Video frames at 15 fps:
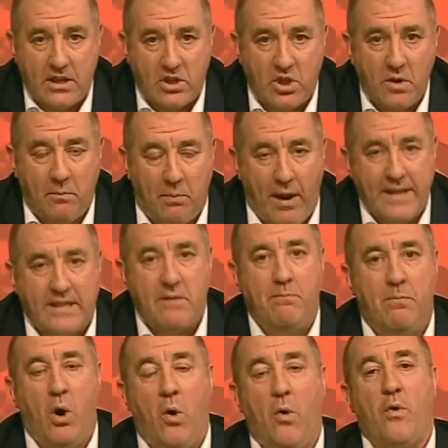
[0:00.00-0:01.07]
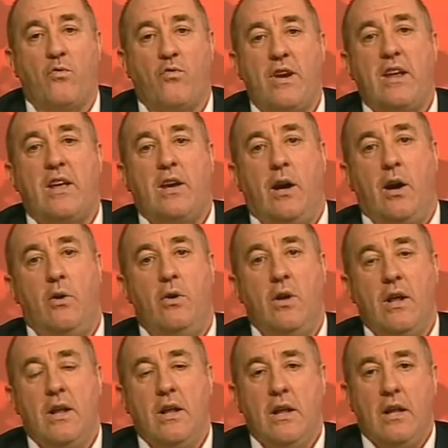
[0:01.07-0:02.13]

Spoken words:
It took place in Puerto Rico